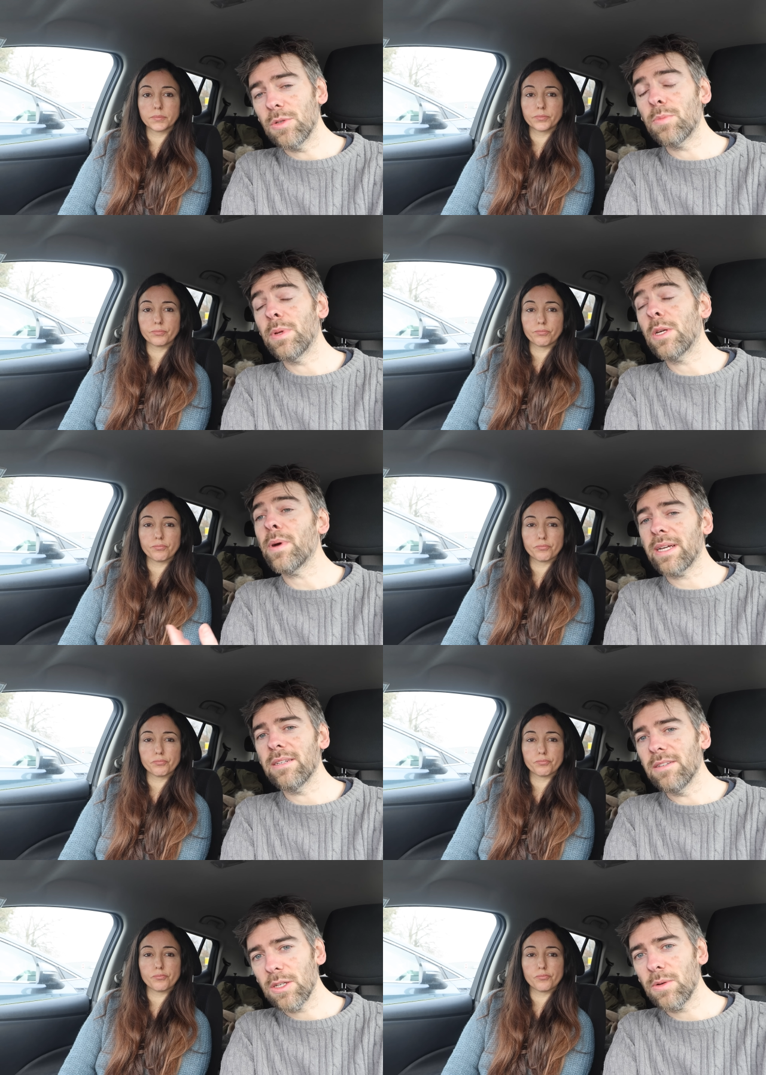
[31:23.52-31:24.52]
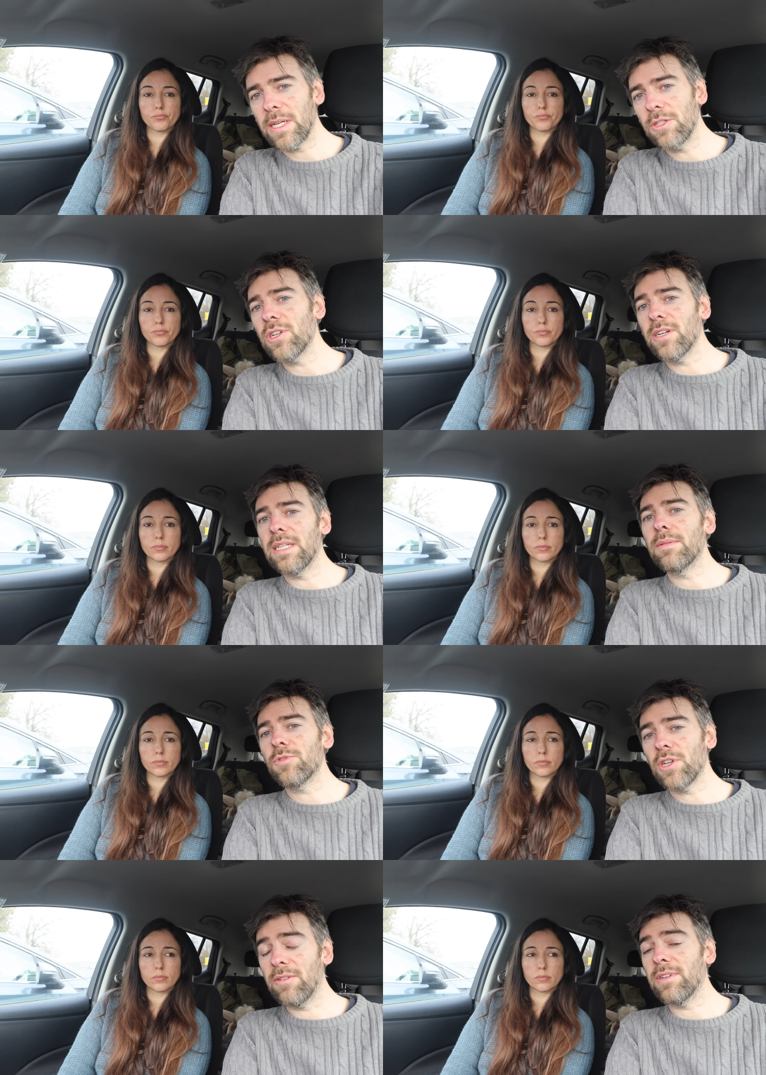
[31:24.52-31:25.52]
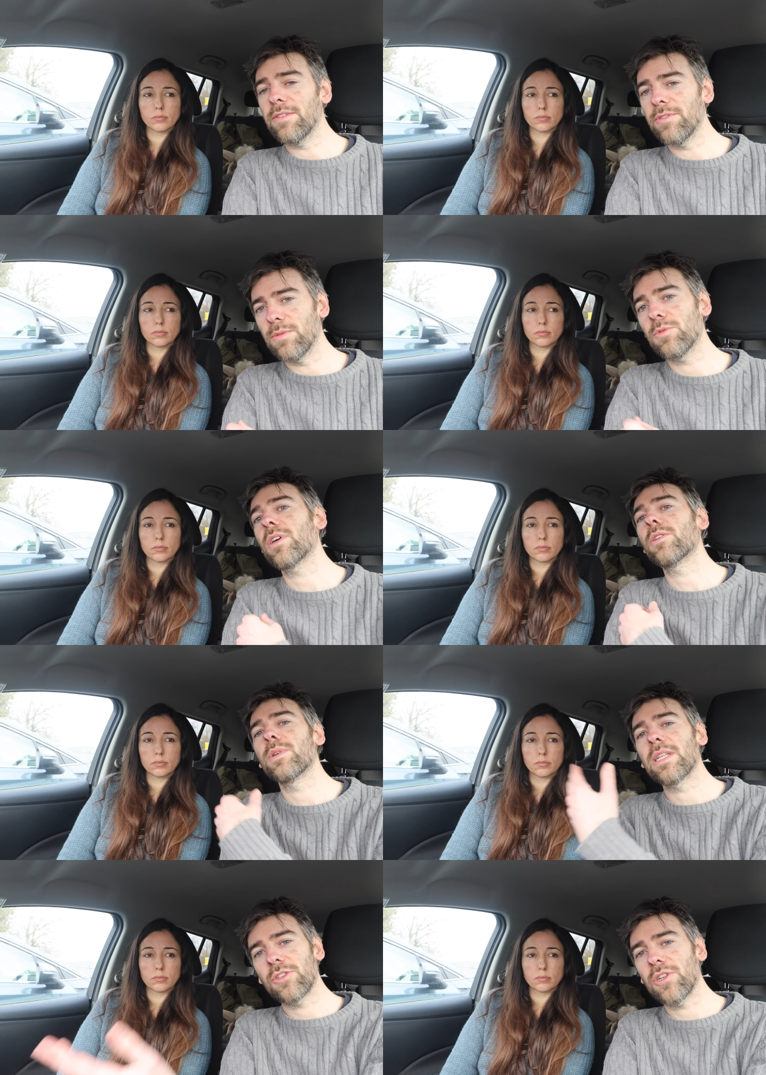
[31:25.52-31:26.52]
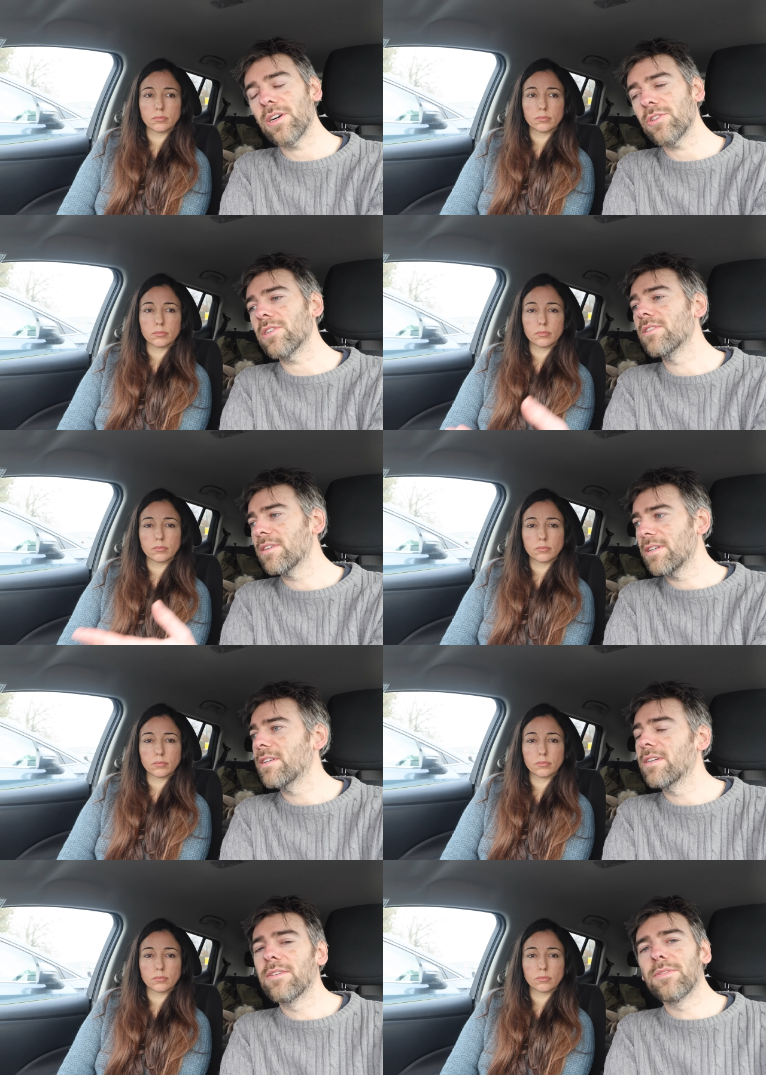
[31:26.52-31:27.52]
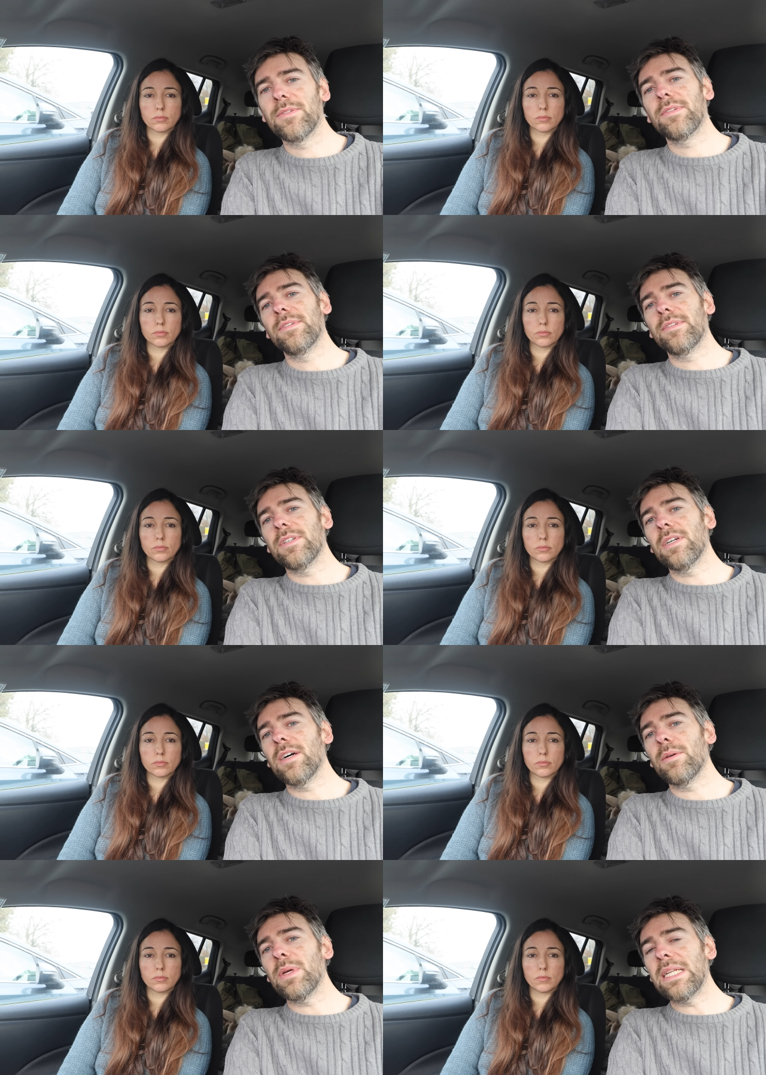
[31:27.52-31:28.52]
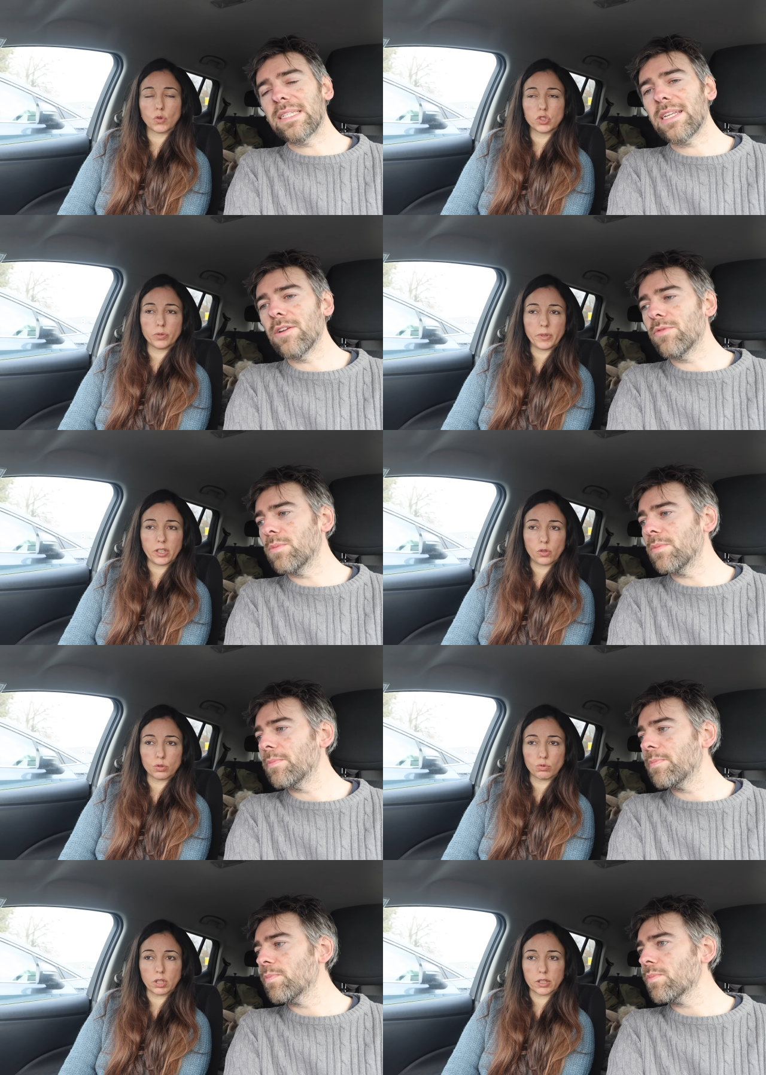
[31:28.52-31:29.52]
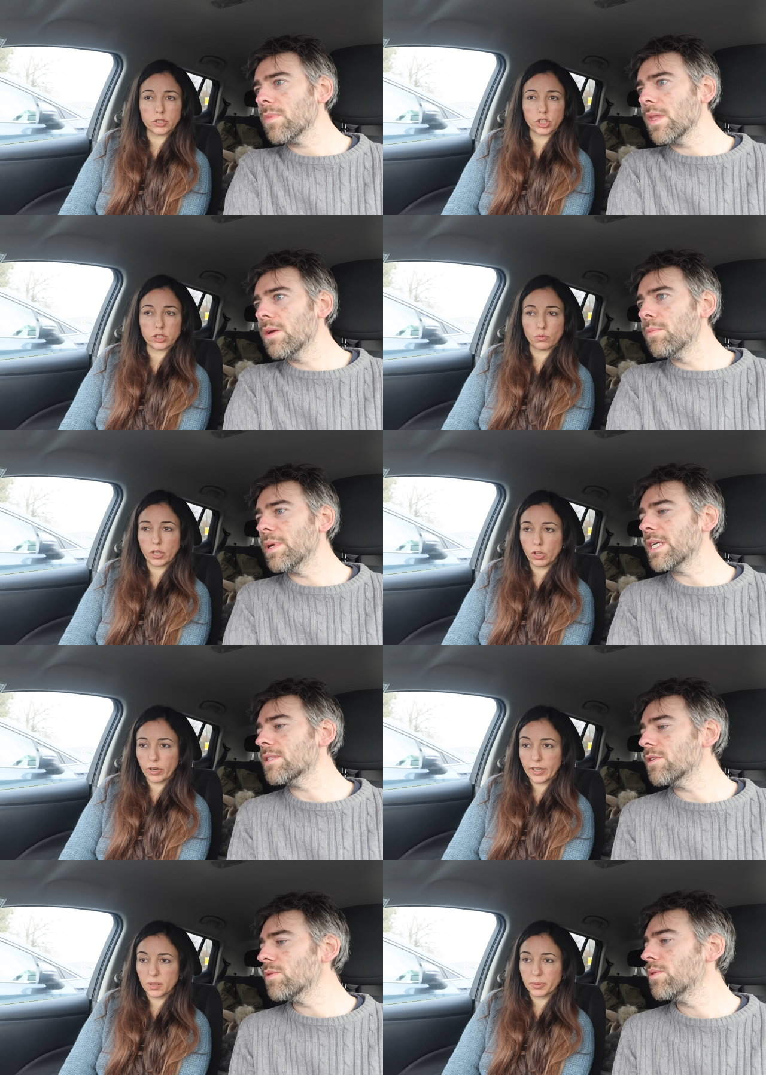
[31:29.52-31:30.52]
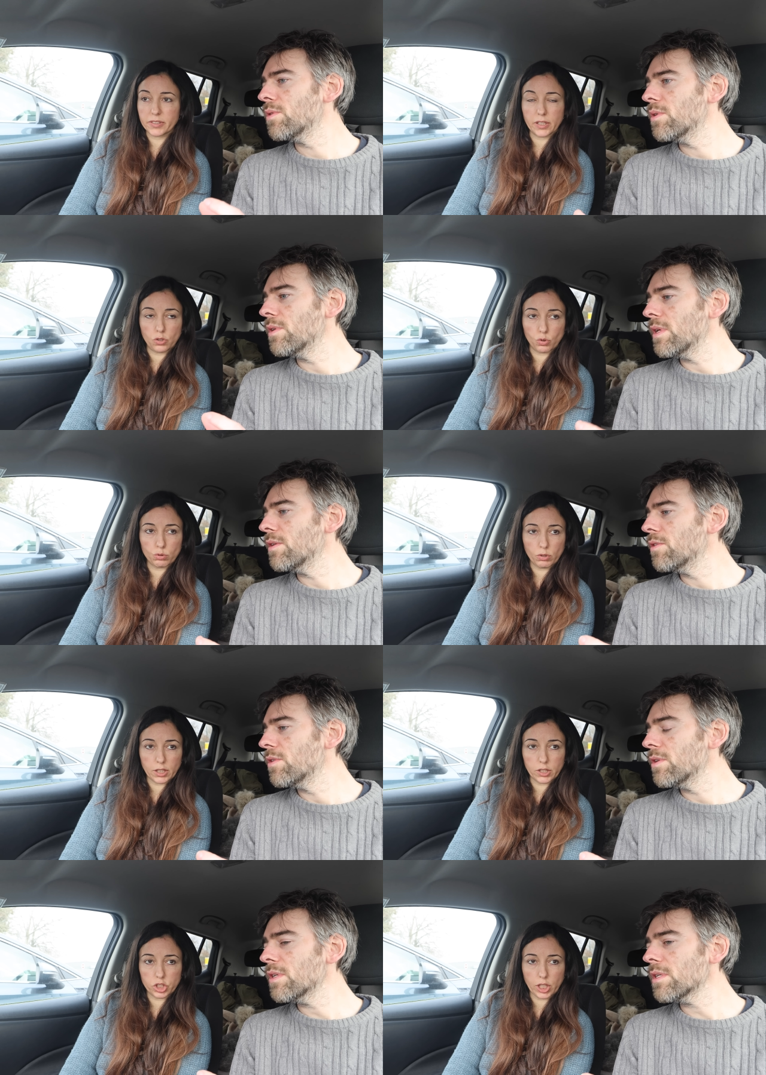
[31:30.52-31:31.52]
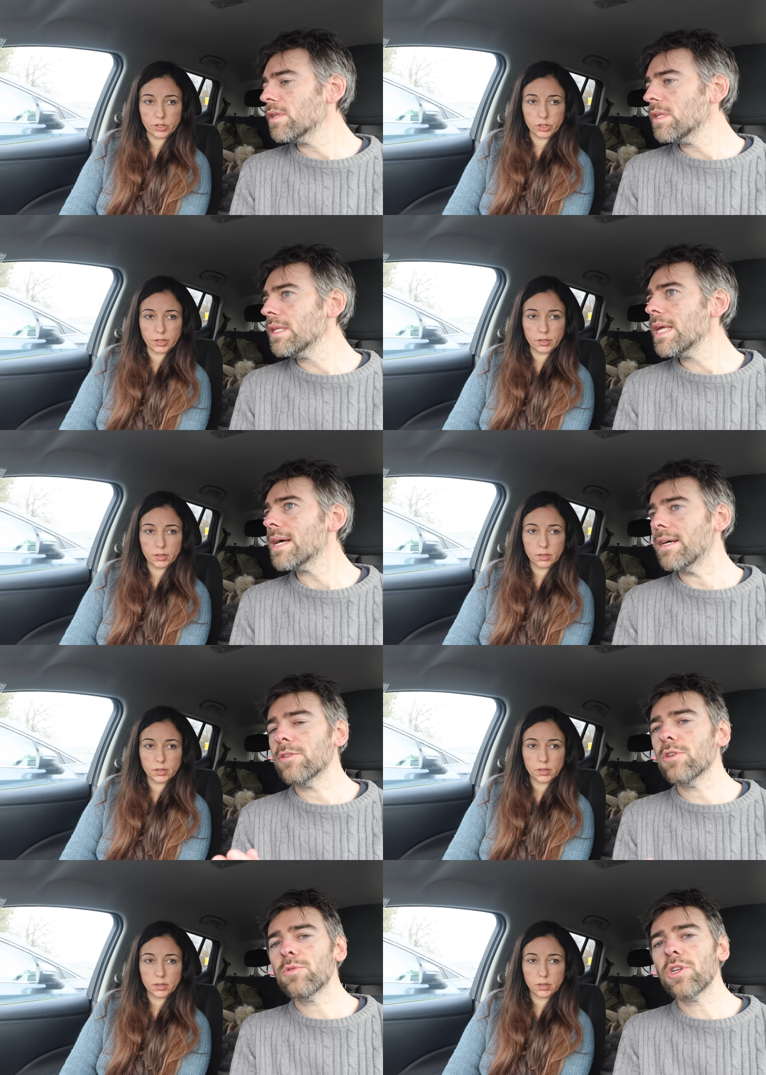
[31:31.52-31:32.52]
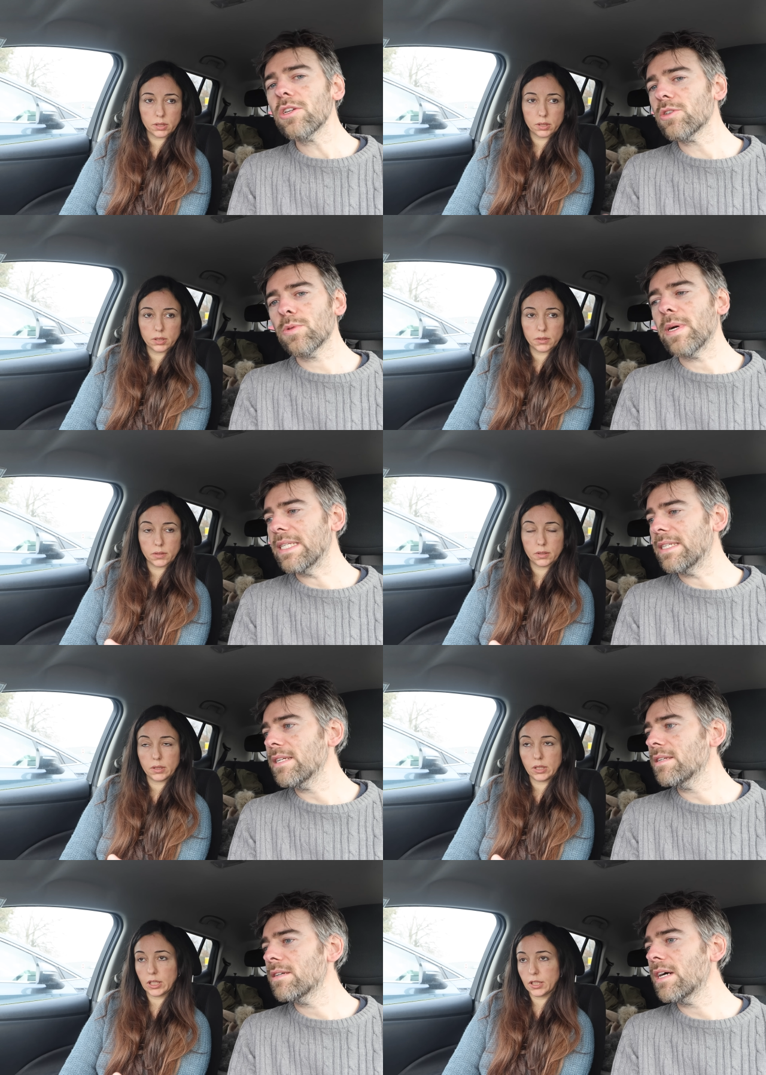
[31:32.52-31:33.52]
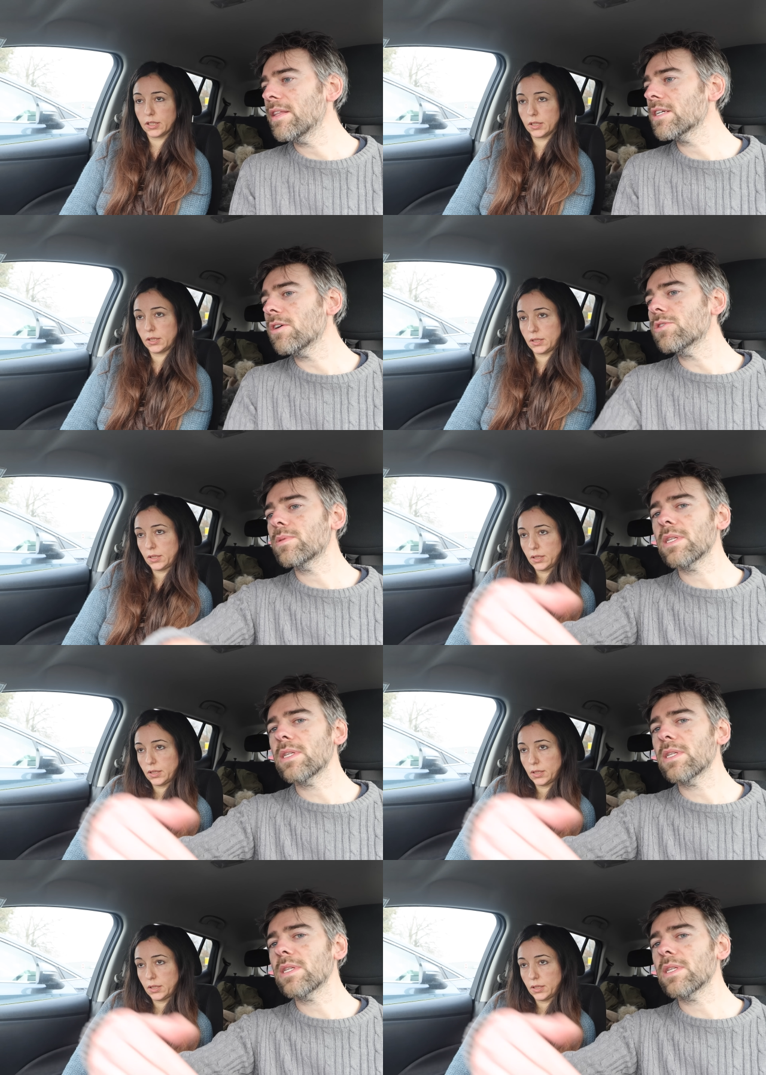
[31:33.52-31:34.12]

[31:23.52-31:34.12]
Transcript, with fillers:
Speaker 1: You'd be quicker, a quicker journey generally if you go to another charger. Um, instead what do you of,
Speaker 2: mean go to another charger? When you're 80% you go to another charger? Yeah,
Speaker 1: you charge up to 80 ah. and then go to